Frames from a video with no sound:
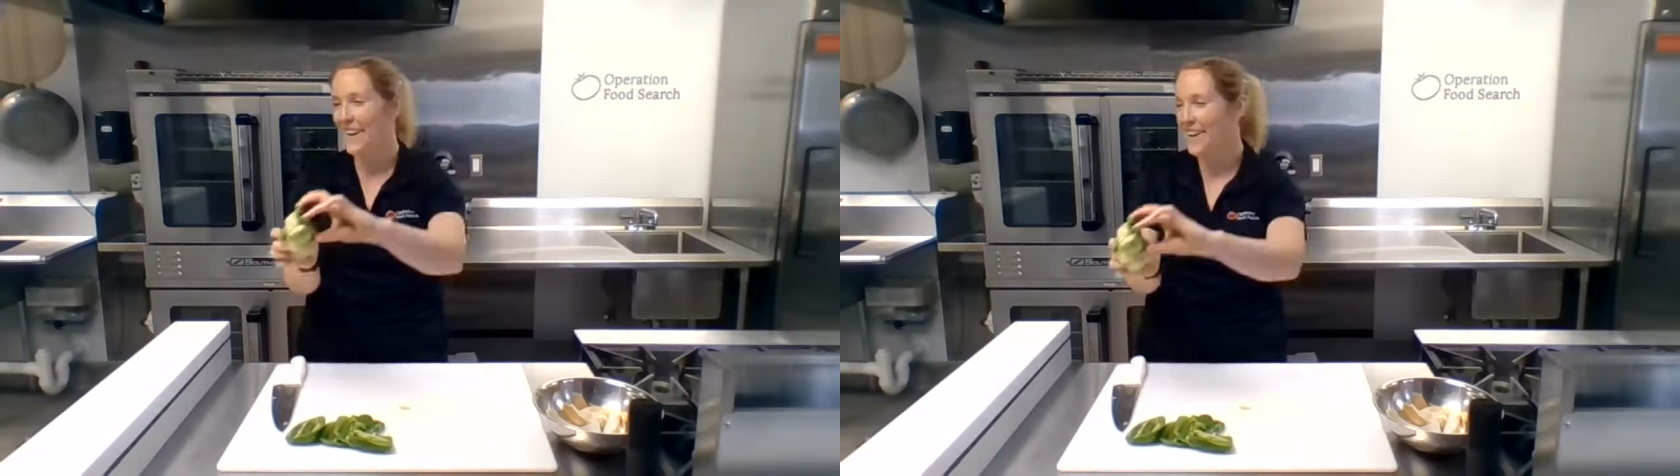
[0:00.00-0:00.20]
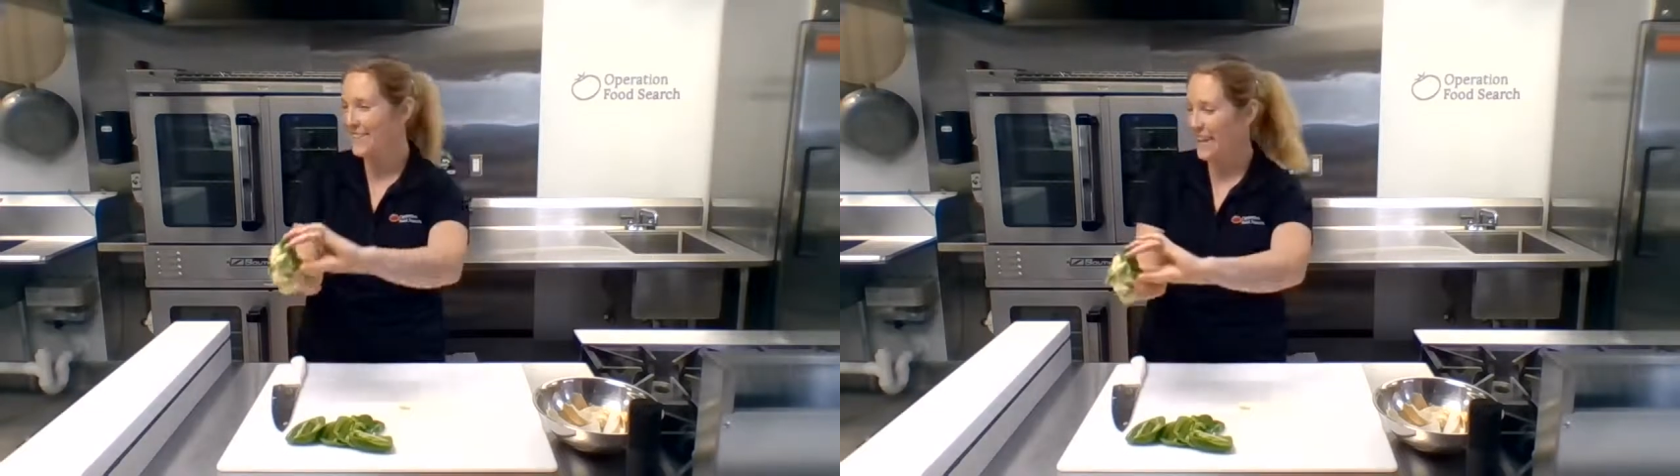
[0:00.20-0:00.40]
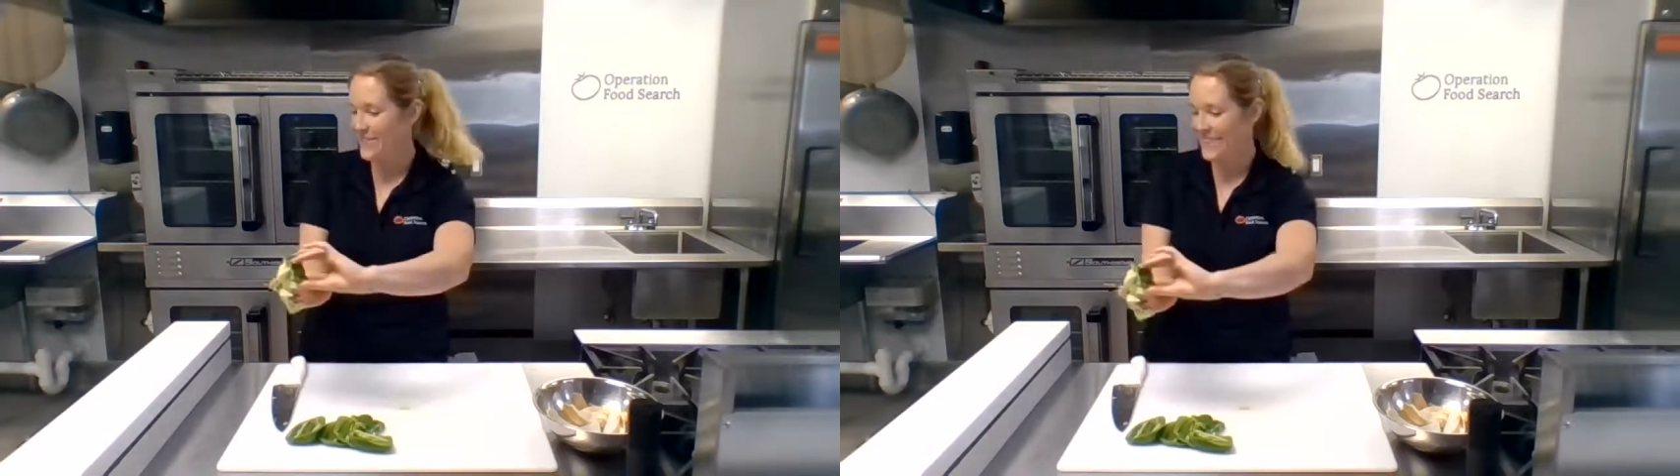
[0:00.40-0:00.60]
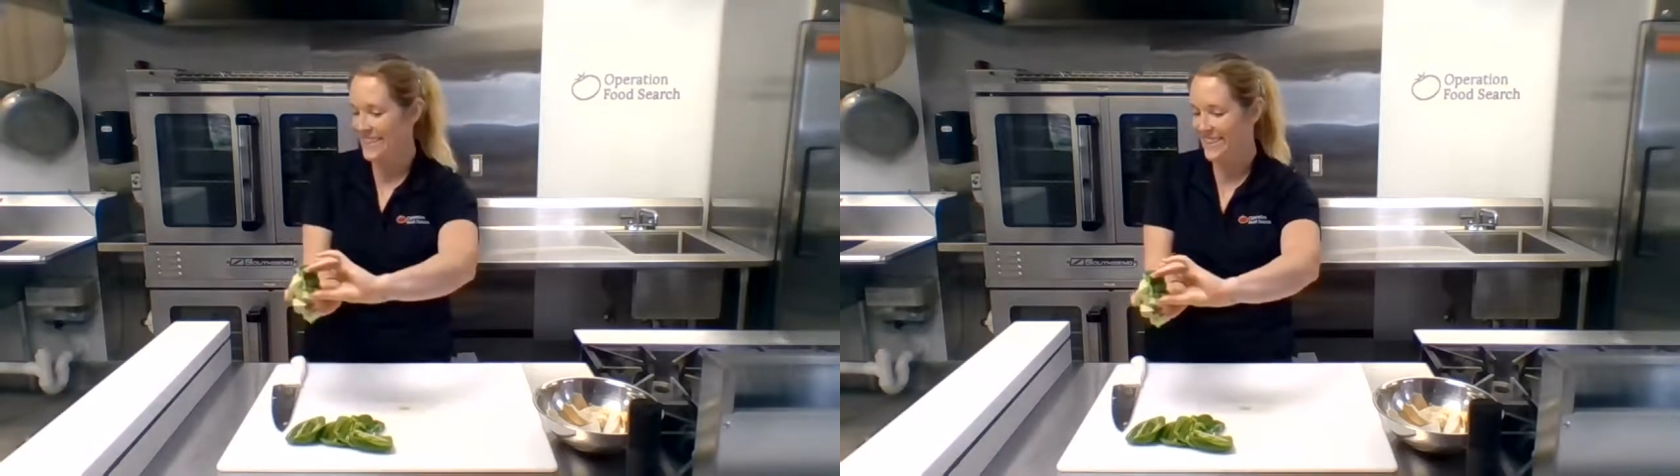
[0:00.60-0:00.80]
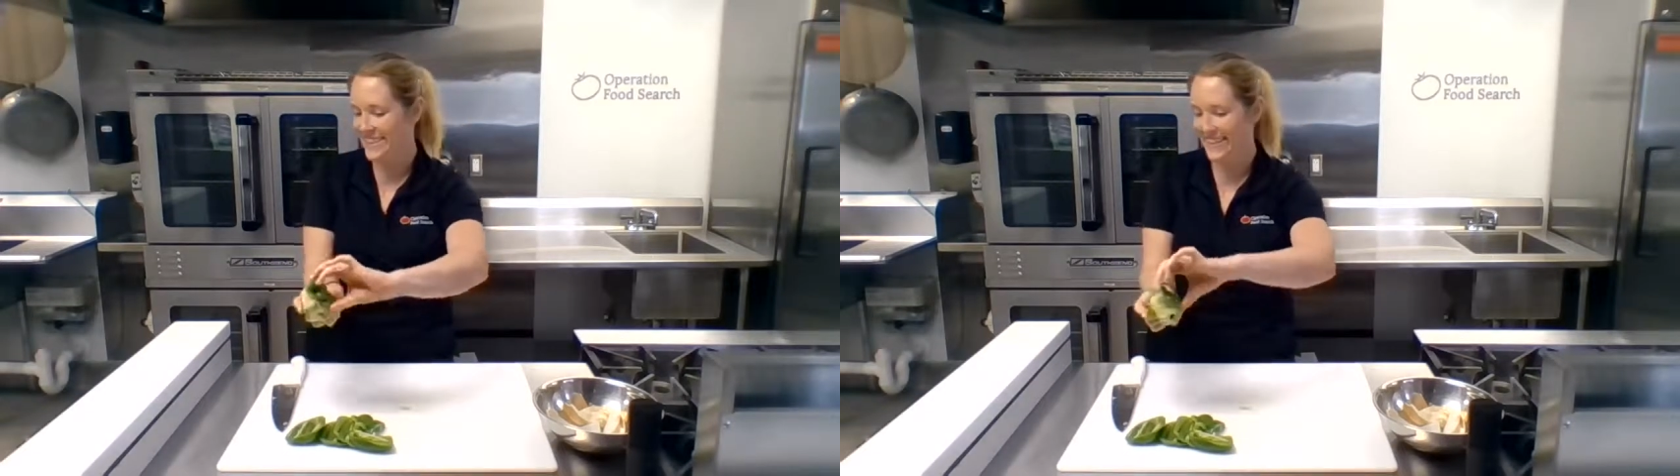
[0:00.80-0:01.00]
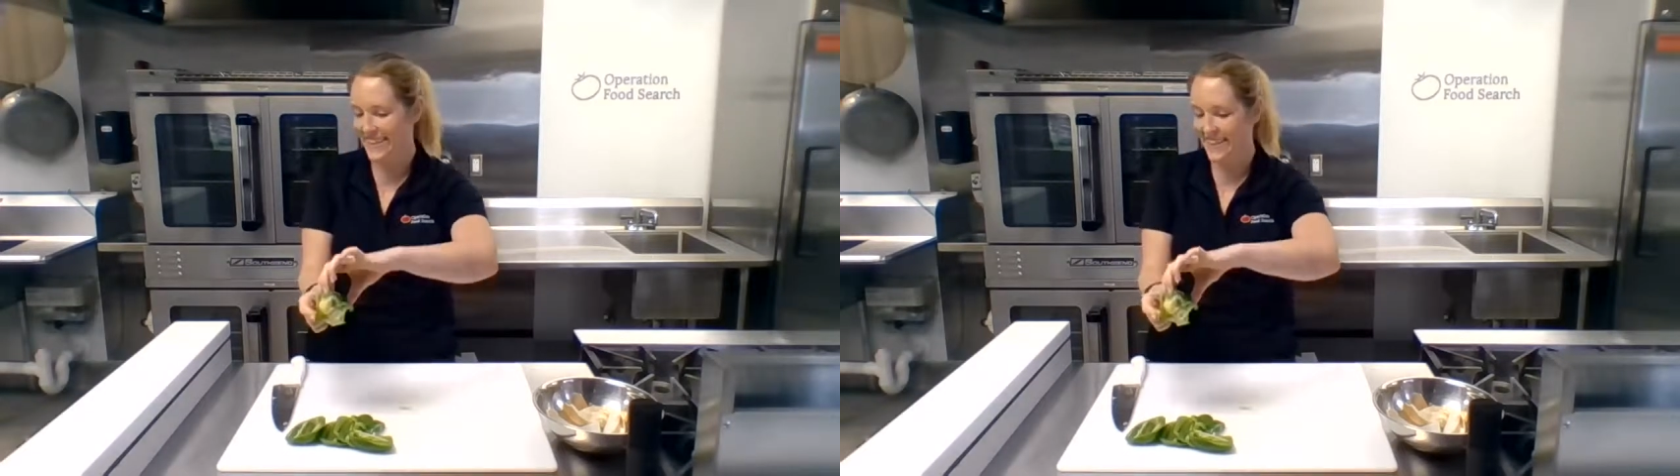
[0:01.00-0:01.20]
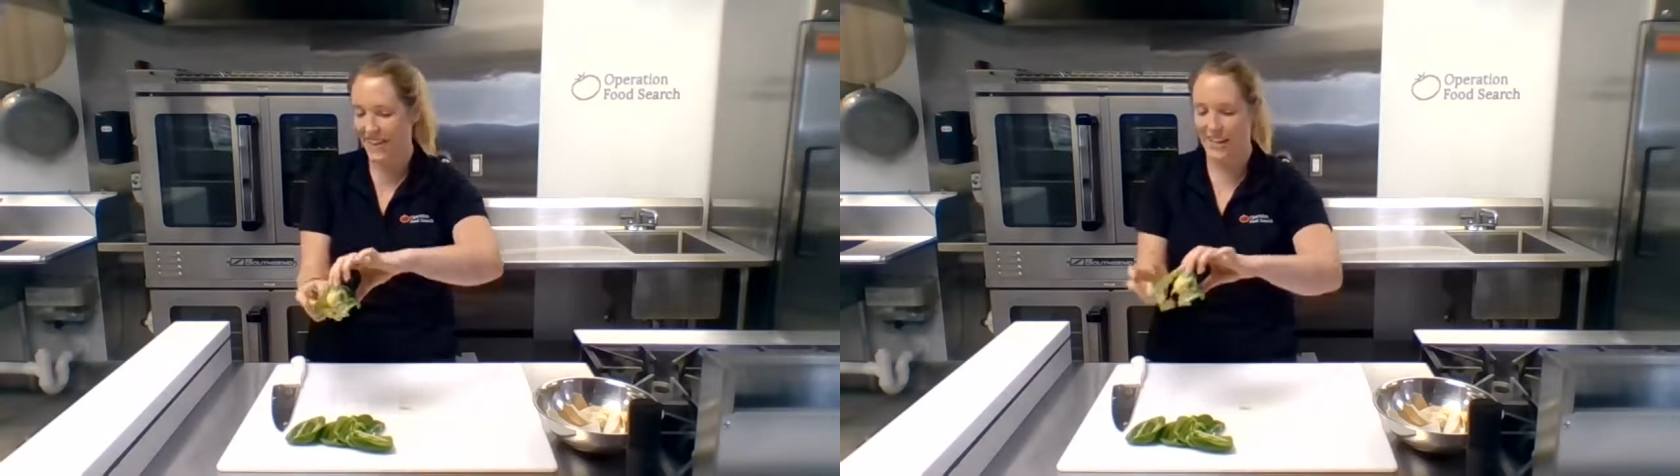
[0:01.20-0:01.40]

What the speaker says: are left in the center,